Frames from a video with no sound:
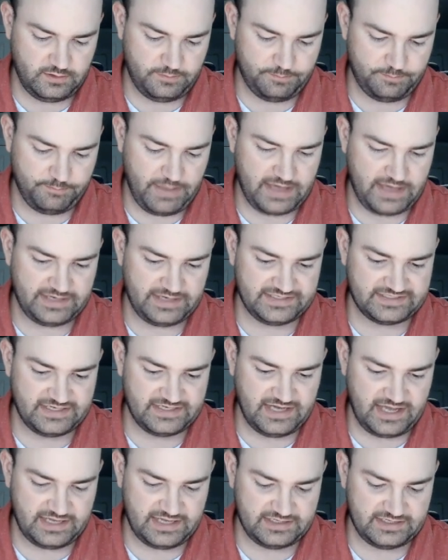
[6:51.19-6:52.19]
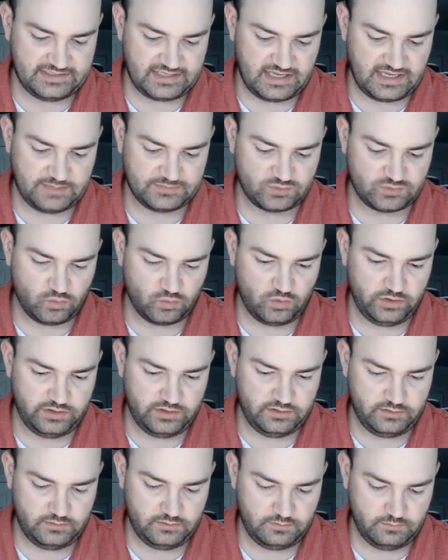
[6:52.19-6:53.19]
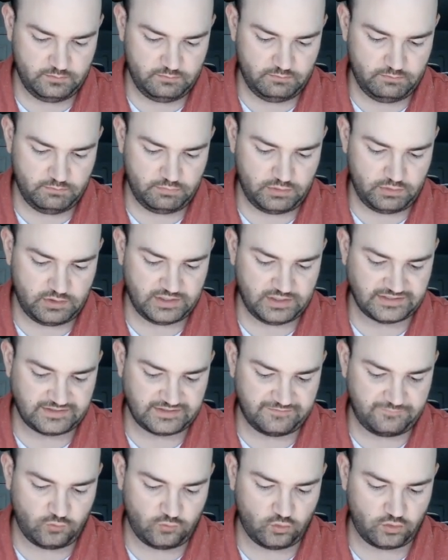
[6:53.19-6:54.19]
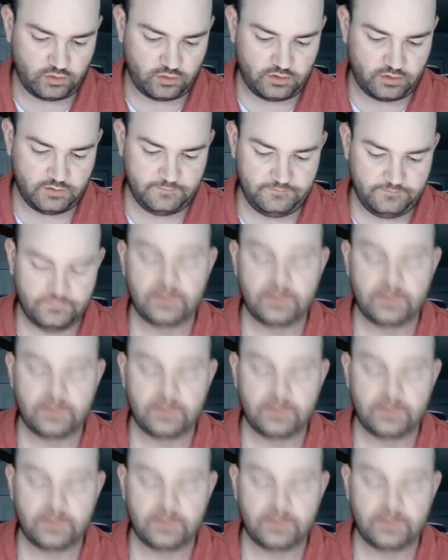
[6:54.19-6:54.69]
minus 9 times 1 plus 4,